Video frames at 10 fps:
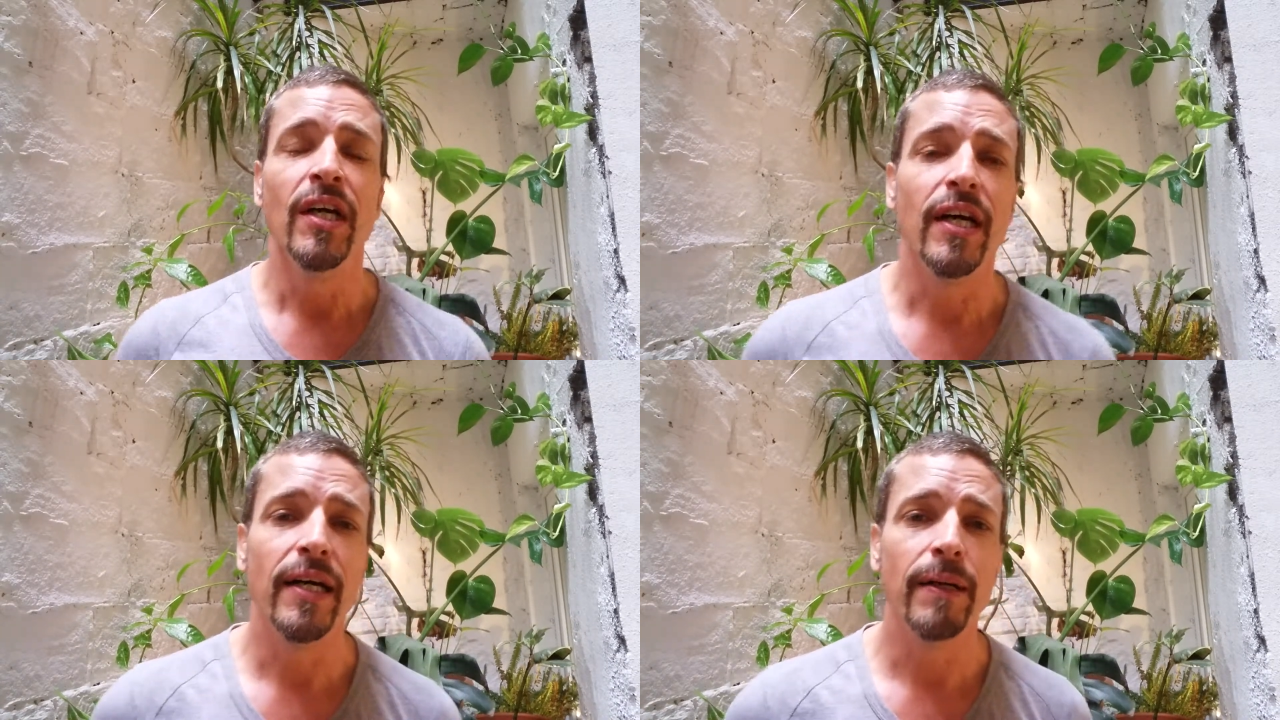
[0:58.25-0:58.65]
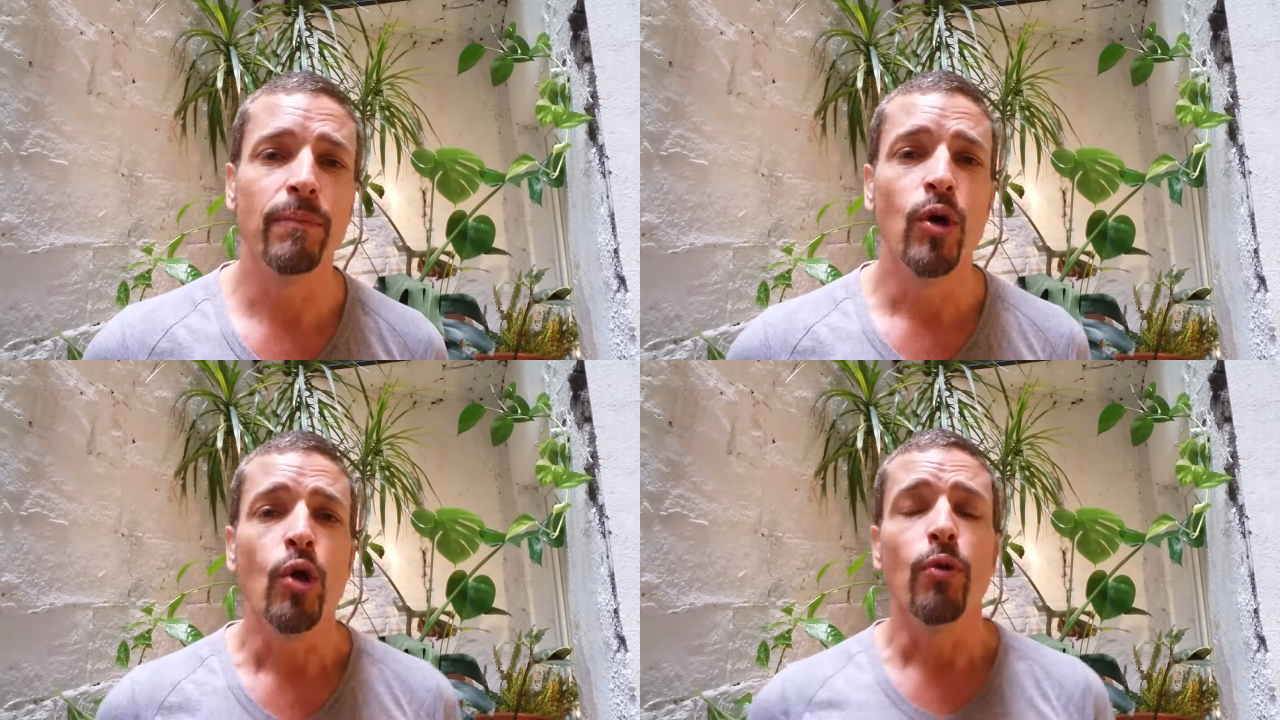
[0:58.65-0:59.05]

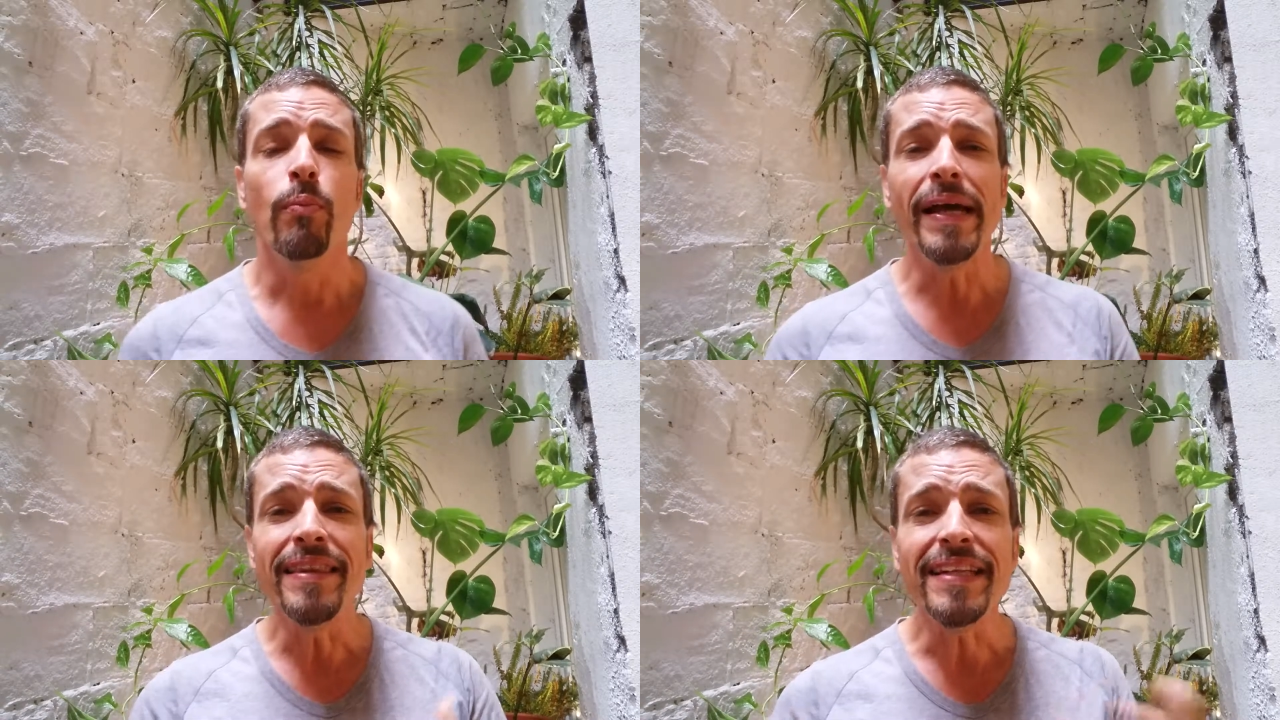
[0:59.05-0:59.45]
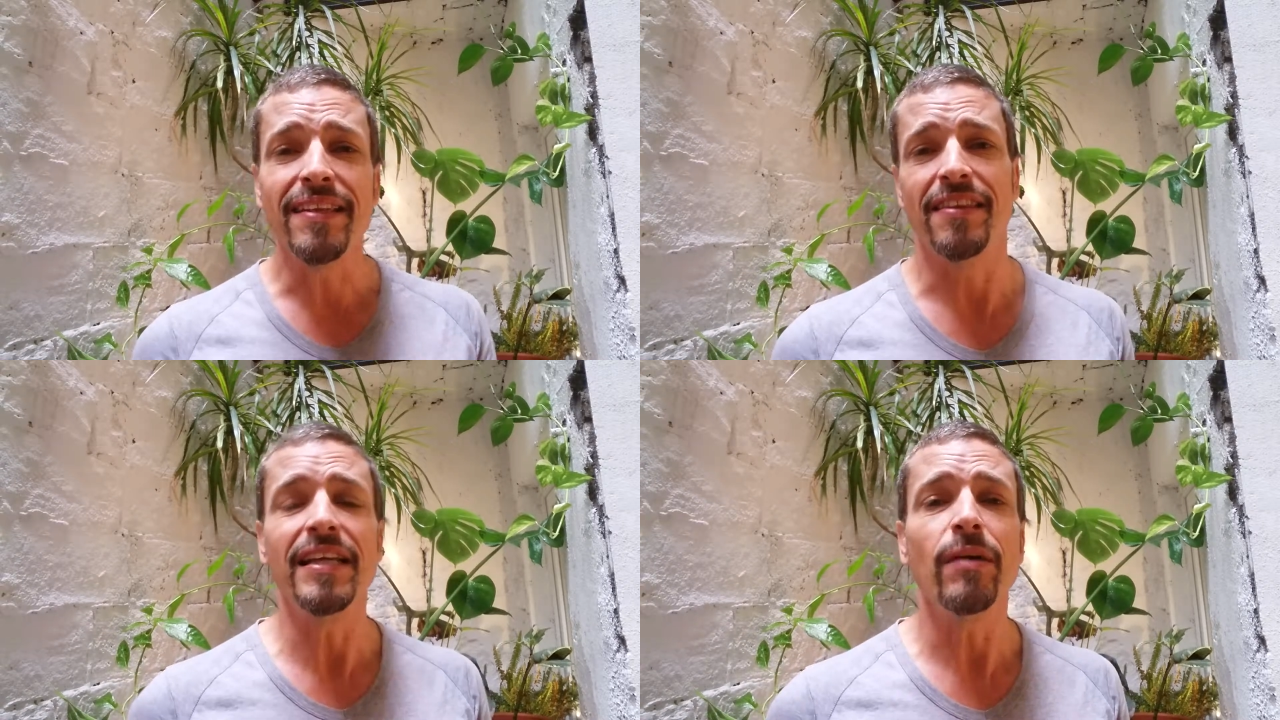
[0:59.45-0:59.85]
The main thing to
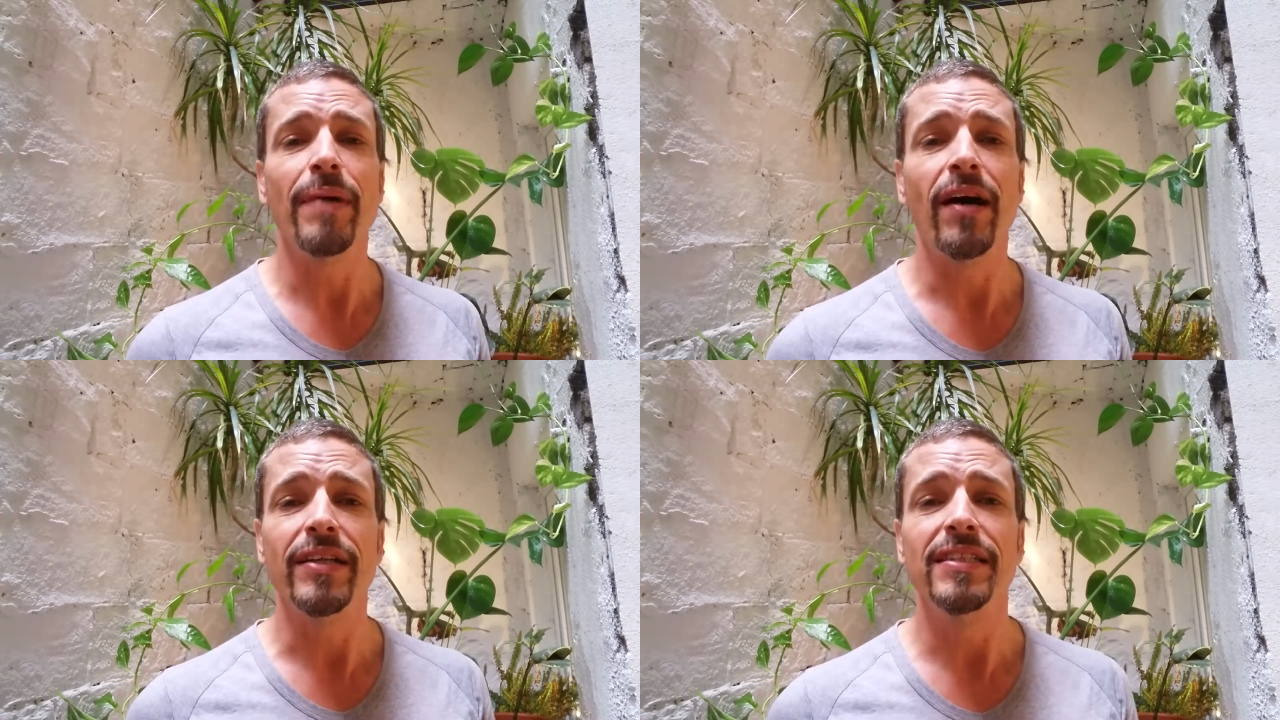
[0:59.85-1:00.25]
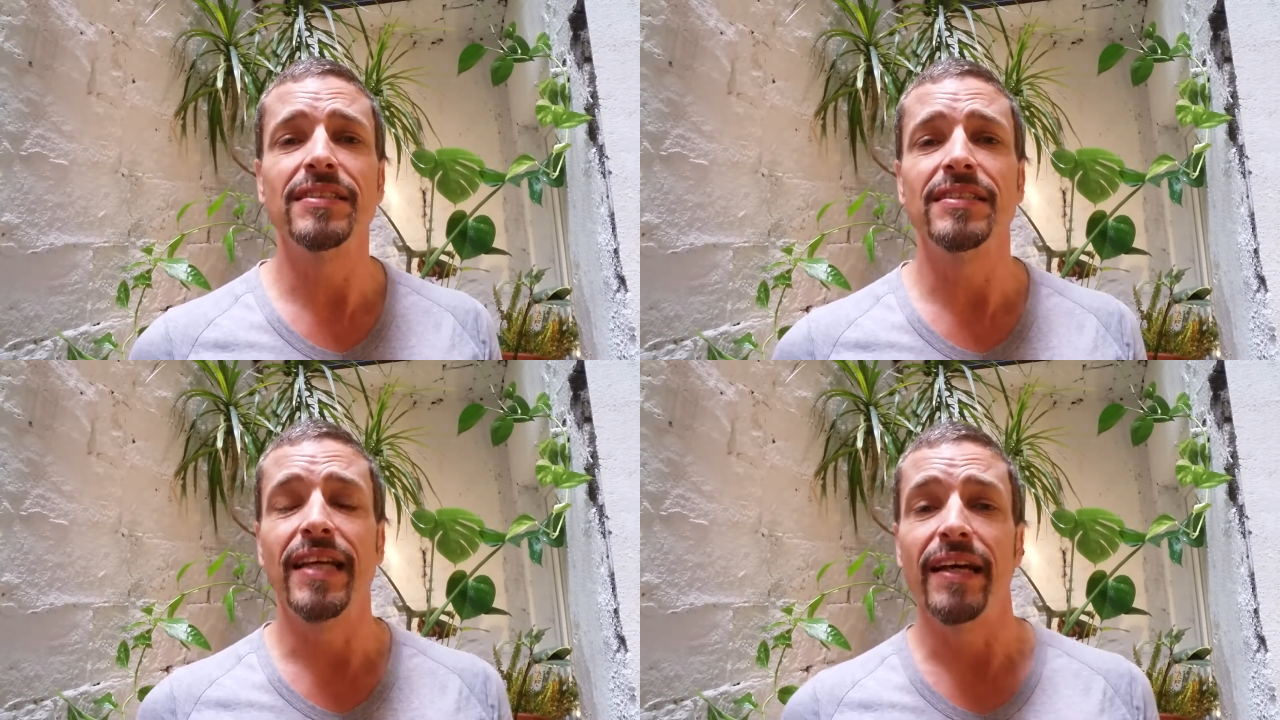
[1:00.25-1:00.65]
think about
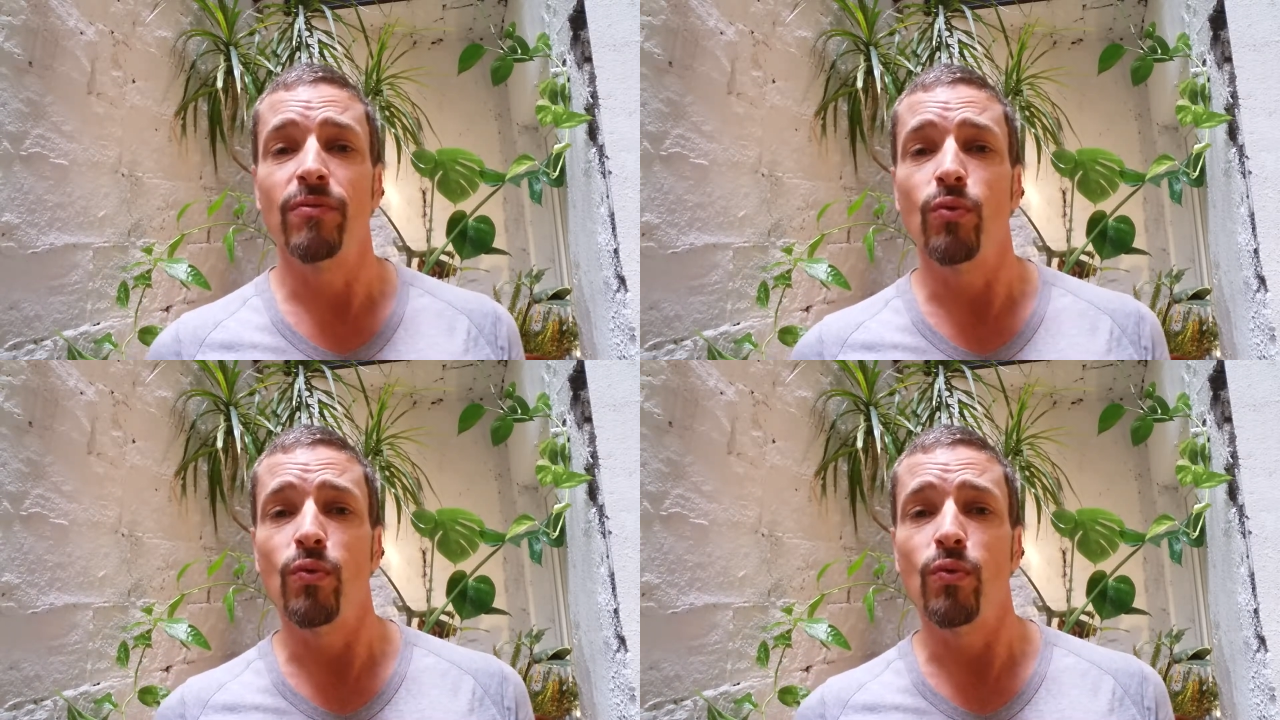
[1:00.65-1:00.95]
is that